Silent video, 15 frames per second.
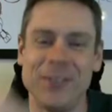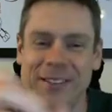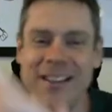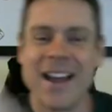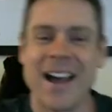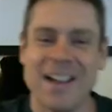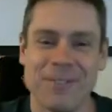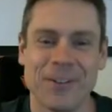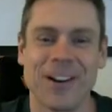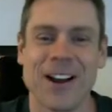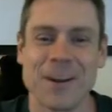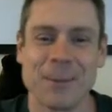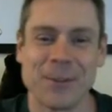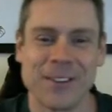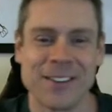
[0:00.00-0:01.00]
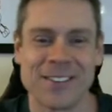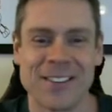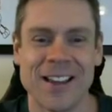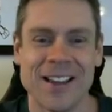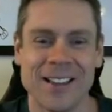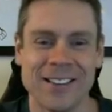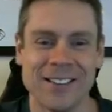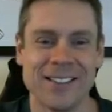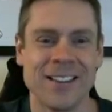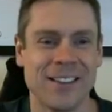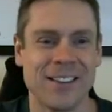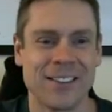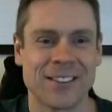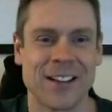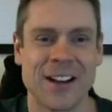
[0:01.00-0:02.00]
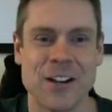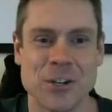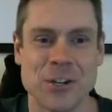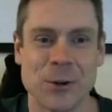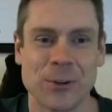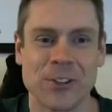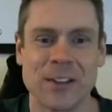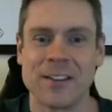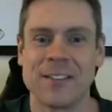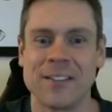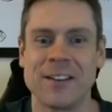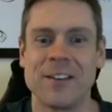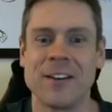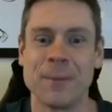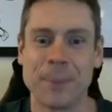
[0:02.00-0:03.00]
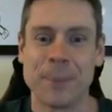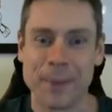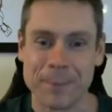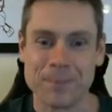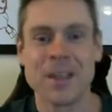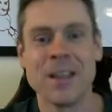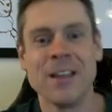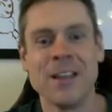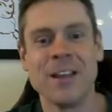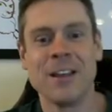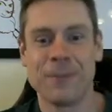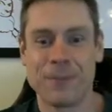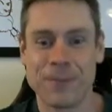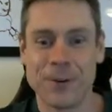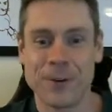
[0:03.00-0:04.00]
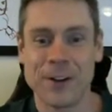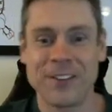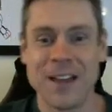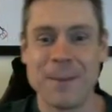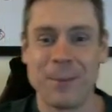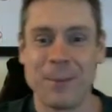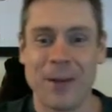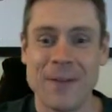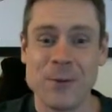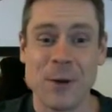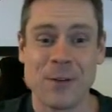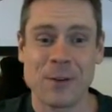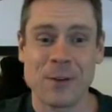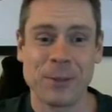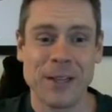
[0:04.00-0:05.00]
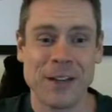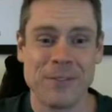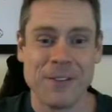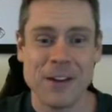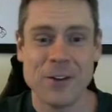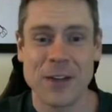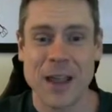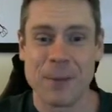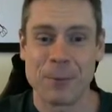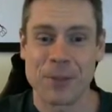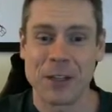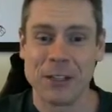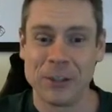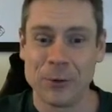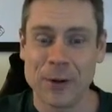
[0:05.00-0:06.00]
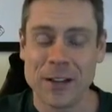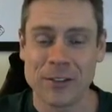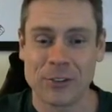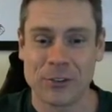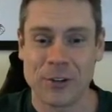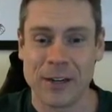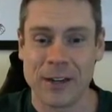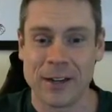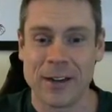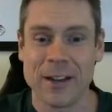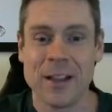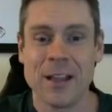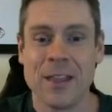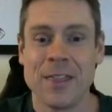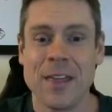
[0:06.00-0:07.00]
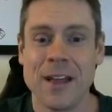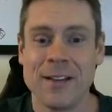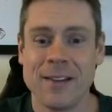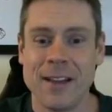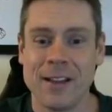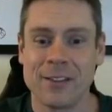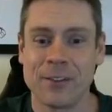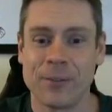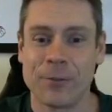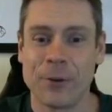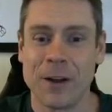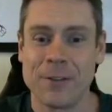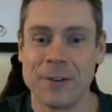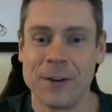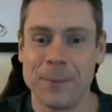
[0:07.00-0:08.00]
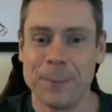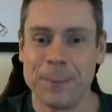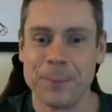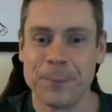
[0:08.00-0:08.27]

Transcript: yeah, I forgot about this this kind of joke sentence down here, but for example, have you ever played a video game with a loading screen that takes forever?